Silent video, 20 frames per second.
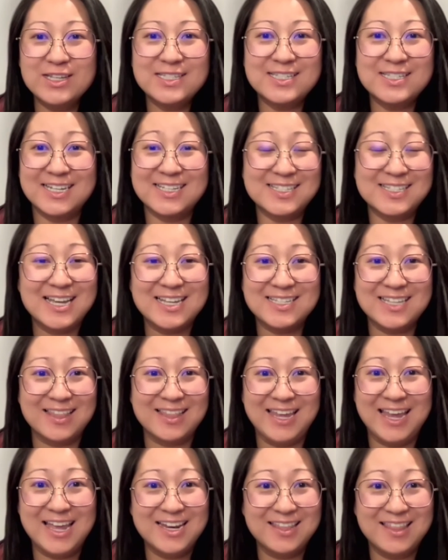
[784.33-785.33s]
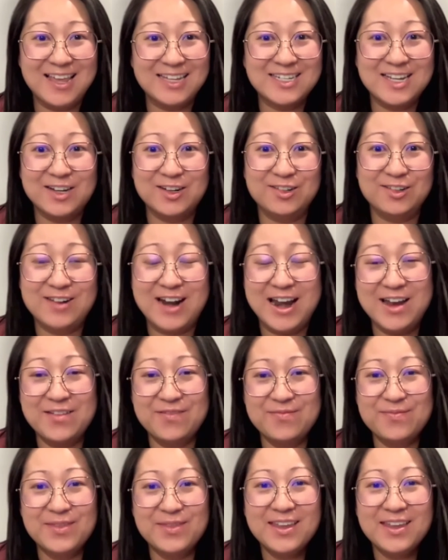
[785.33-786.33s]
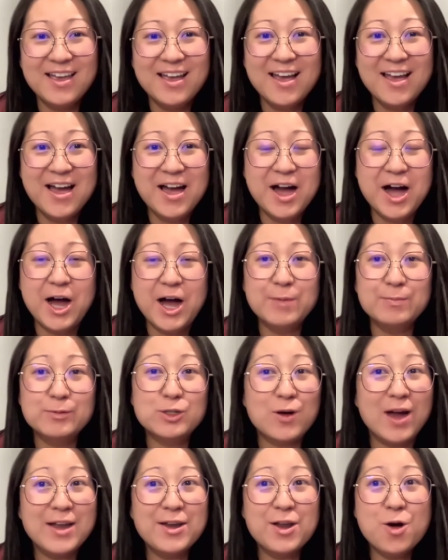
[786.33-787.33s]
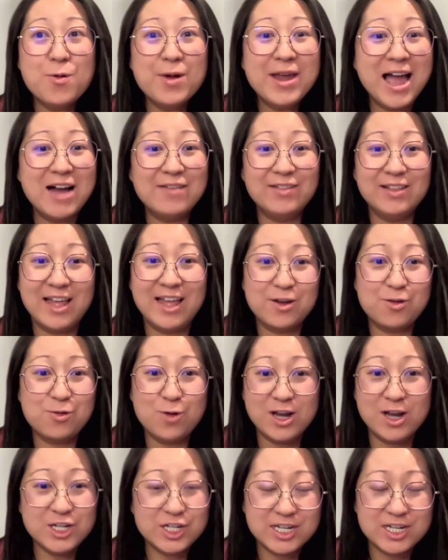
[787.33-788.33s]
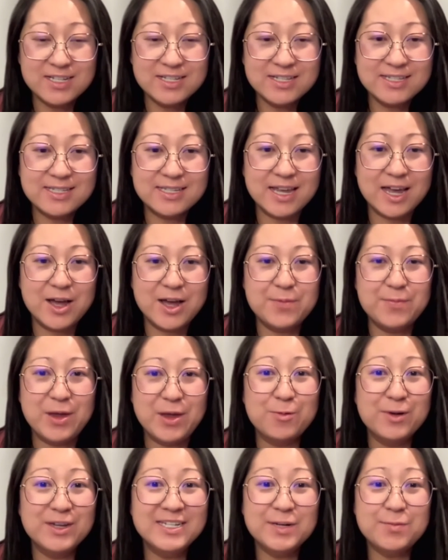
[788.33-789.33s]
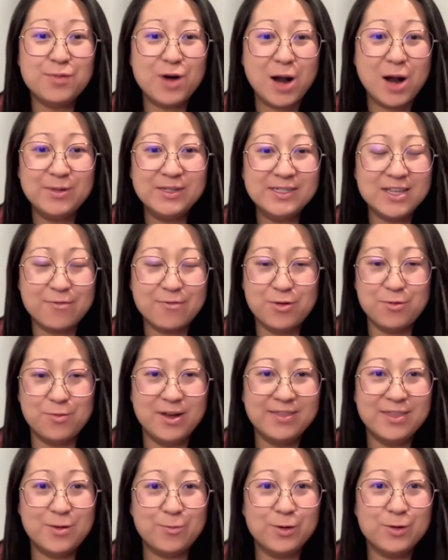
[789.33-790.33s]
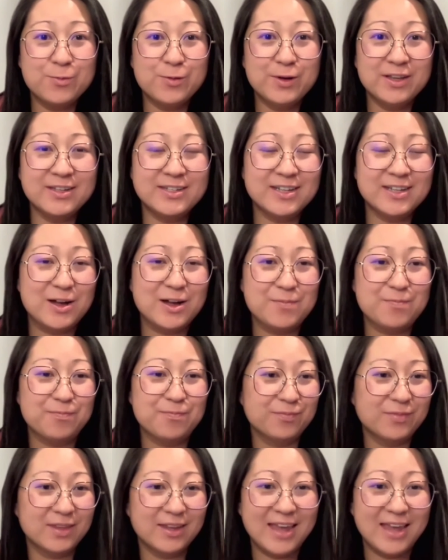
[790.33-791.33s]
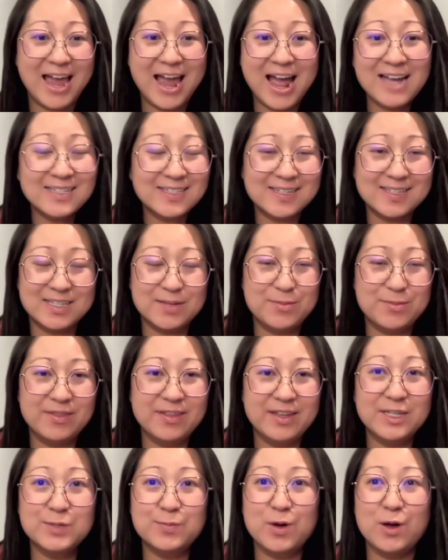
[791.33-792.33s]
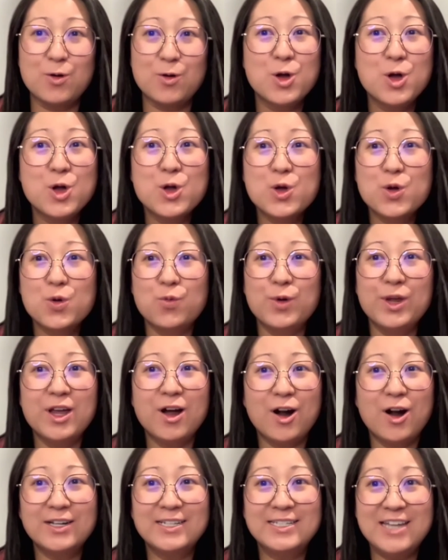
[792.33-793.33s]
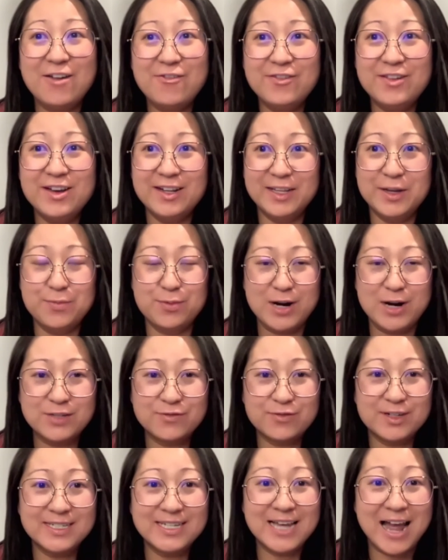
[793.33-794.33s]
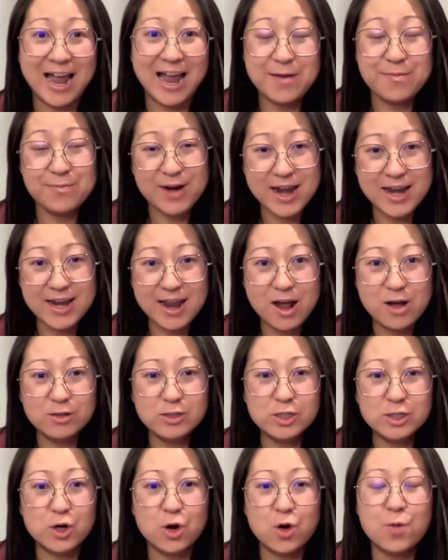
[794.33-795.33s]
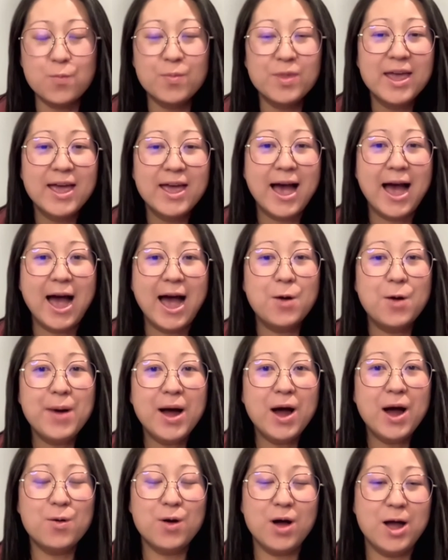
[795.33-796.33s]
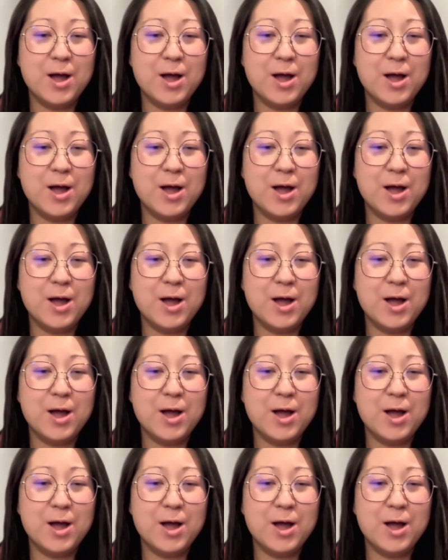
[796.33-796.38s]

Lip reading: success at the end of that tunnel, right? So I know we have a lot of questions, and we did promise everyone that we would ask some of these, but we are definitely pressed for time right now. So how about